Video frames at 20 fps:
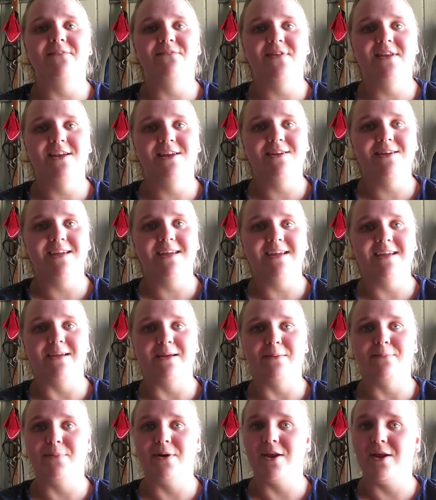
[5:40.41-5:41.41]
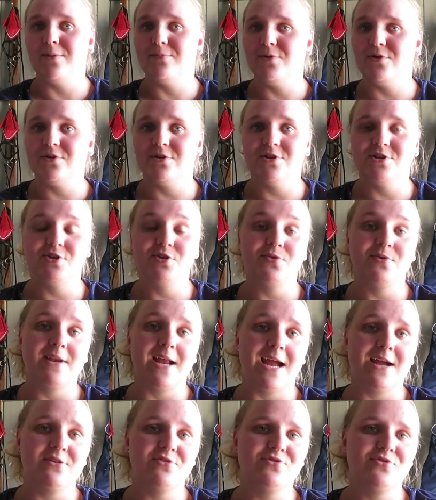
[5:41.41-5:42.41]
that video here, but I'm not going to do an
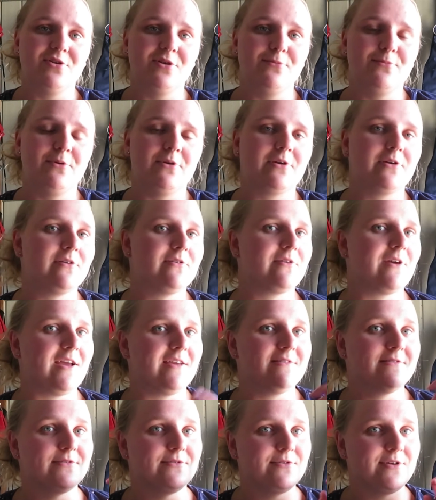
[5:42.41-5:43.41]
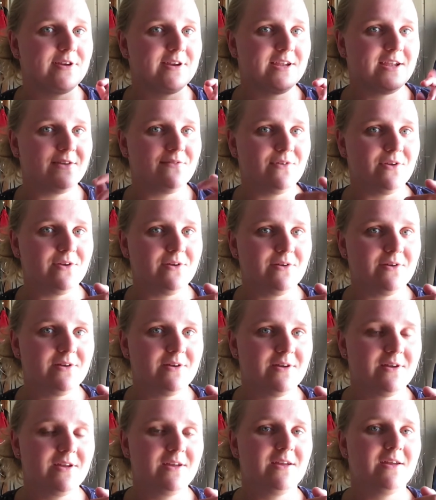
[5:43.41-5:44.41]
outro because I still got to give you
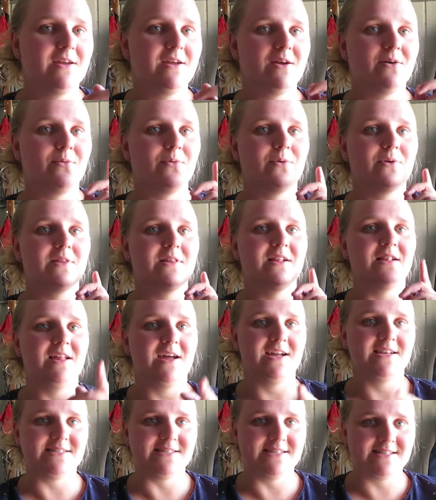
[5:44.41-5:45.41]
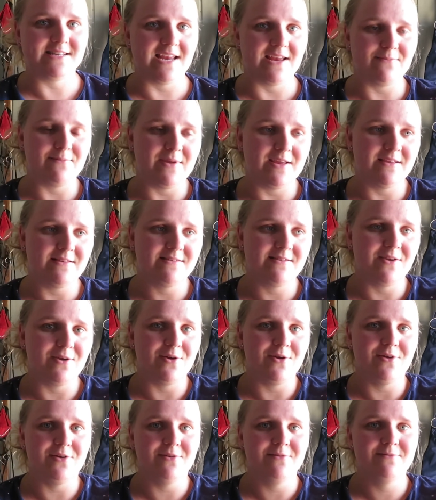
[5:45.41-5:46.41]
what the largies get me.
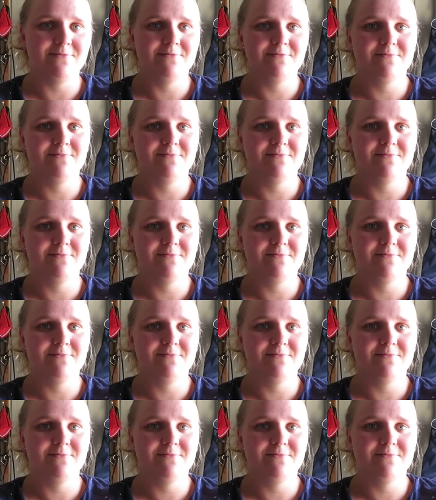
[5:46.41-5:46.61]
So,